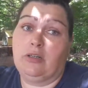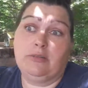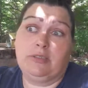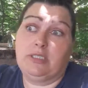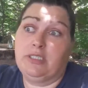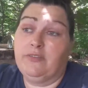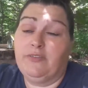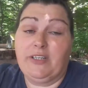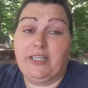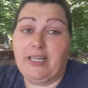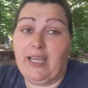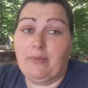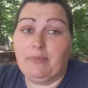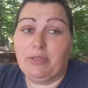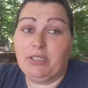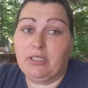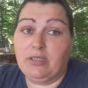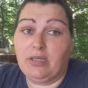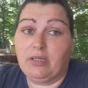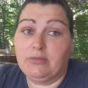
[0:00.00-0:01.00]
stuff can
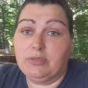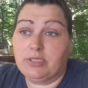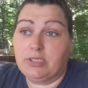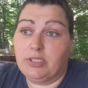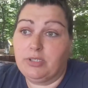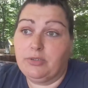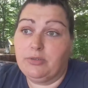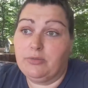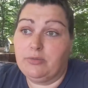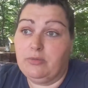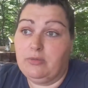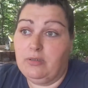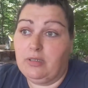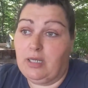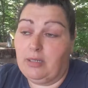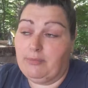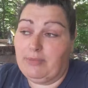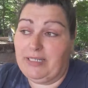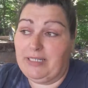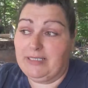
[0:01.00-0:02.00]
happen to those too.
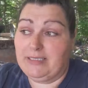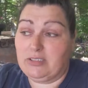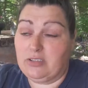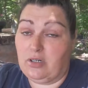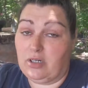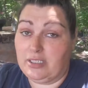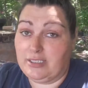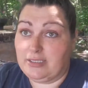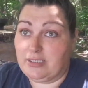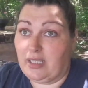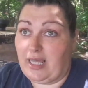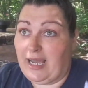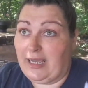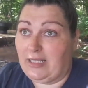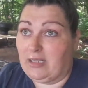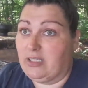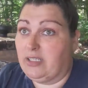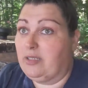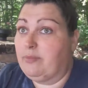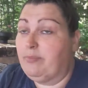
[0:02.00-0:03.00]
I mean, it's not as
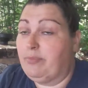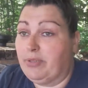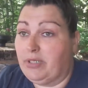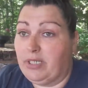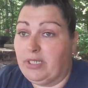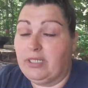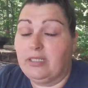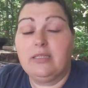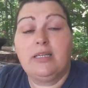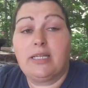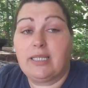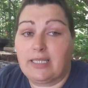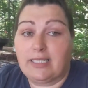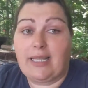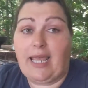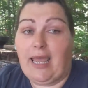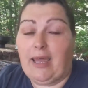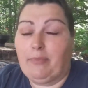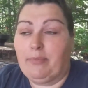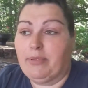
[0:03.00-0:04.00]
likely, but it
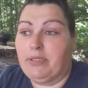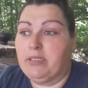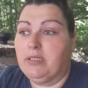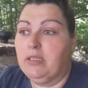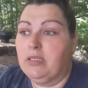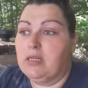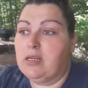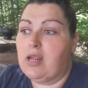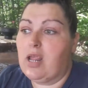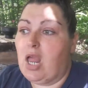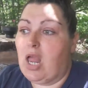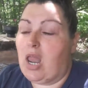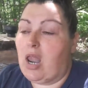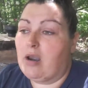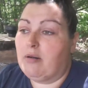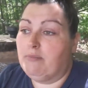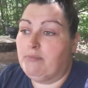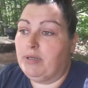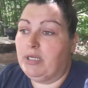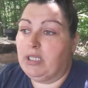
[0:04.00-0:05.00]
can happen.
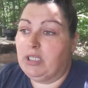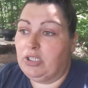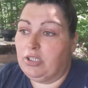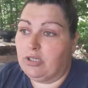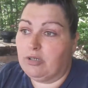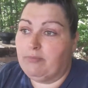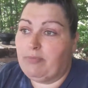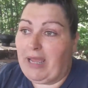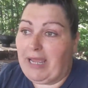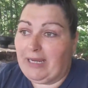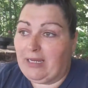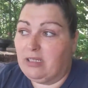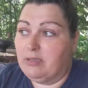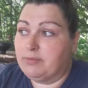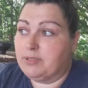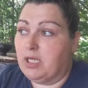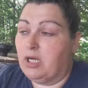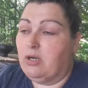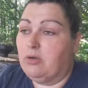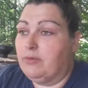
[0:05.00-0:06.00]
But your
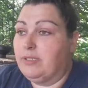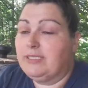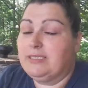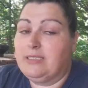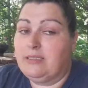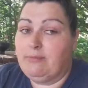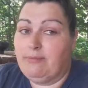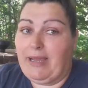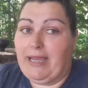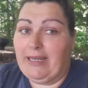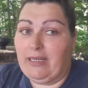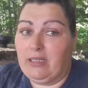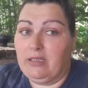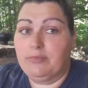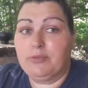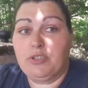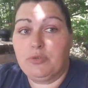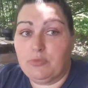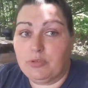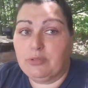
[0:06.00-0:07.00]
backups always need
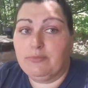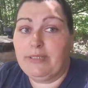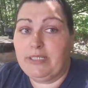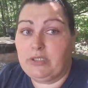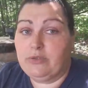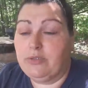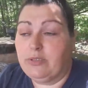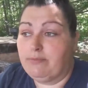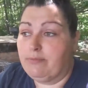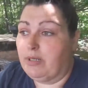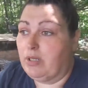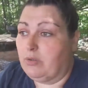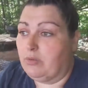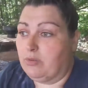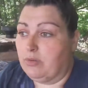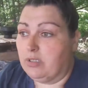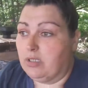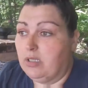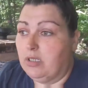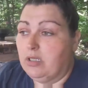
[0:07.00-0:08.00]
backups. You want to be doing
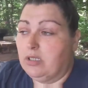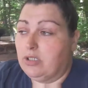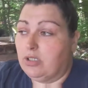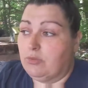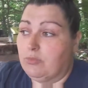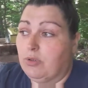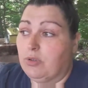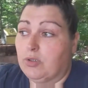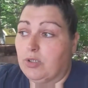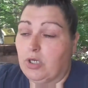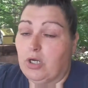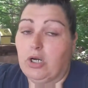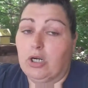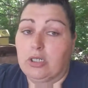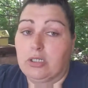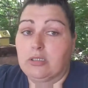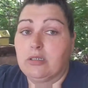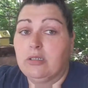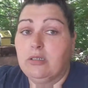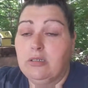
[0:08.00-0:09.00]
both. You want
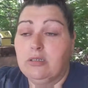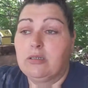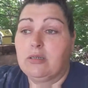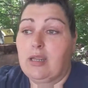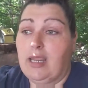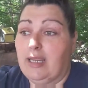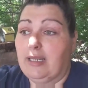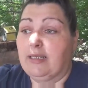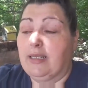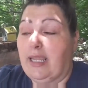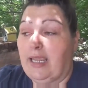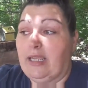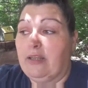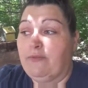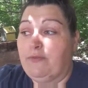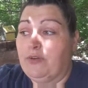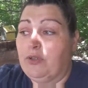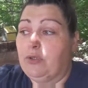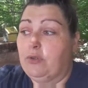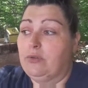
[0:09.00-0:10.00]
garden and
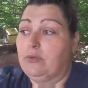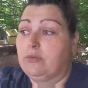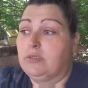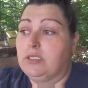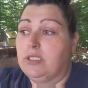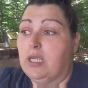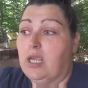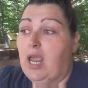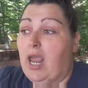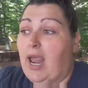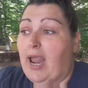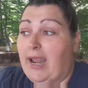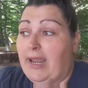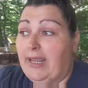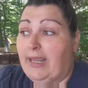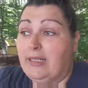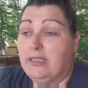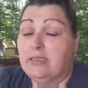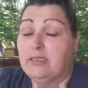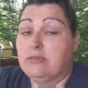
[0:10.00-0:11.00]
canned foods.
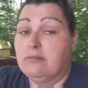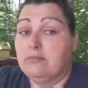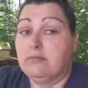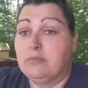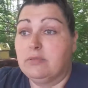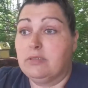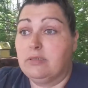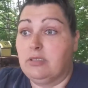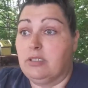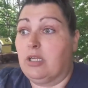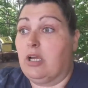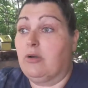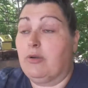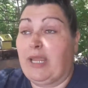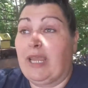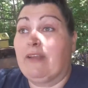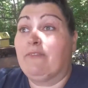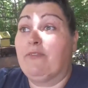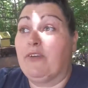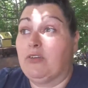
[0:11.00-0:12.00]
And,
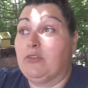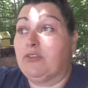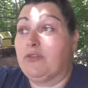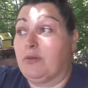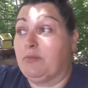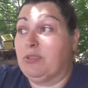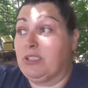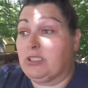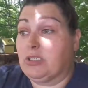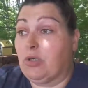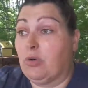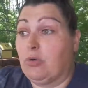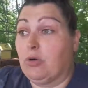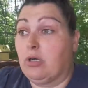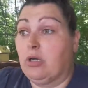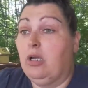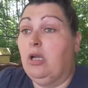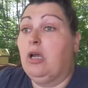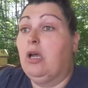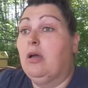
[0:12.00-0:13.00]
canned foods from the
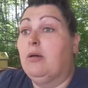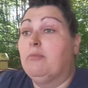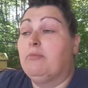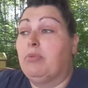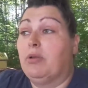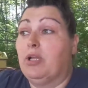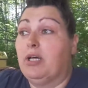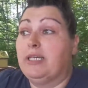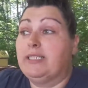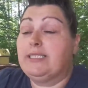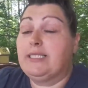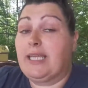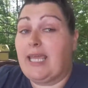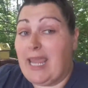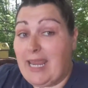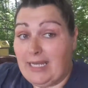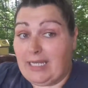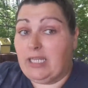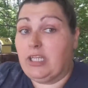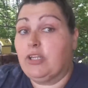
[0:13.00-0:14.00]
store plus
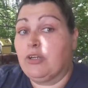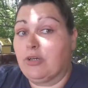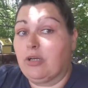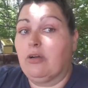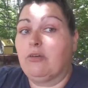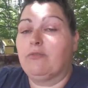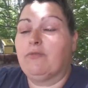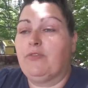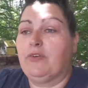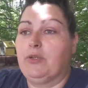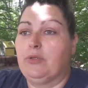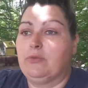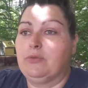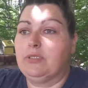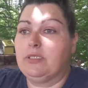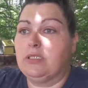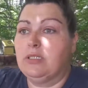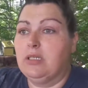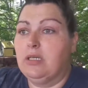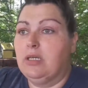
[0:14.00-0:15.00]
canning your own
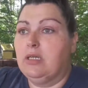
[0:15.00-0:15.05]
foods.